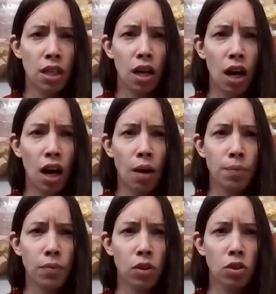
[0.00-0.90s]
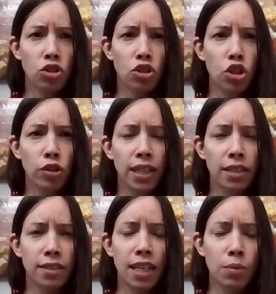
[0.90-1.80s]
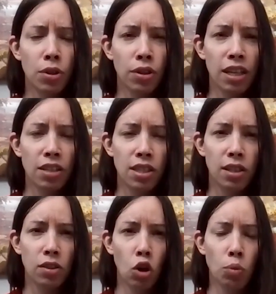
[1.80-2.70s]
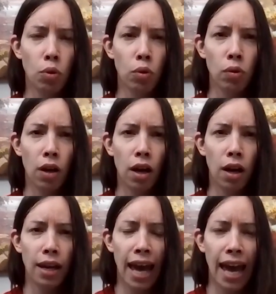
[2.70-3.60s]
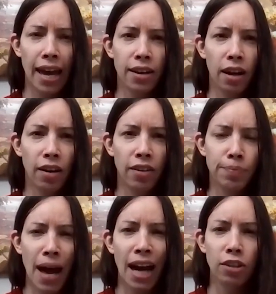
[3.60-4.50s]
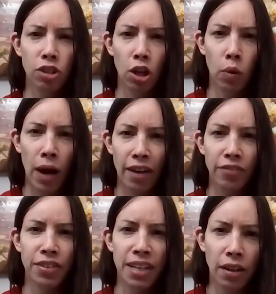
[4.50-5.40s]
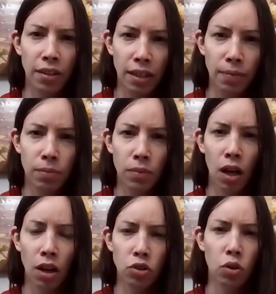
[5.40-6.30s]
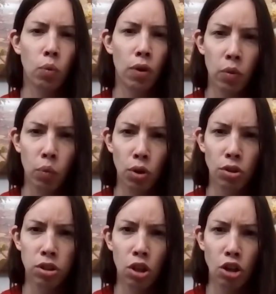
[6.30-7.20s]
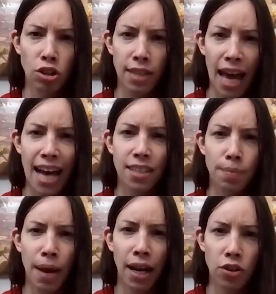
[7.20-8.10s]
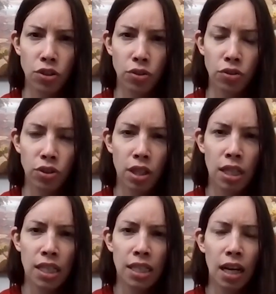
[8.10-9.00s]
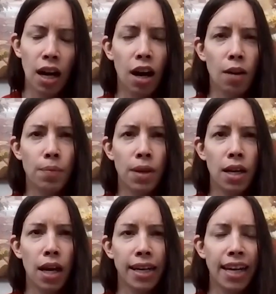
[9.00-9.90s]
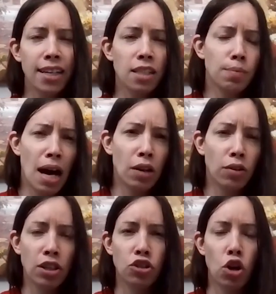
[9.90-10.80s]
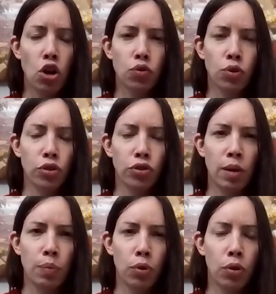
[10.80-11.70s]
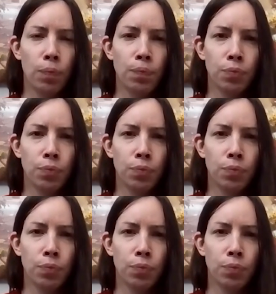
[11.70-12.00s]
Jurian Timmer, he's the global head of macro at Fidelity. So one of the world's largest asset managers. And he has a model that shows, for example,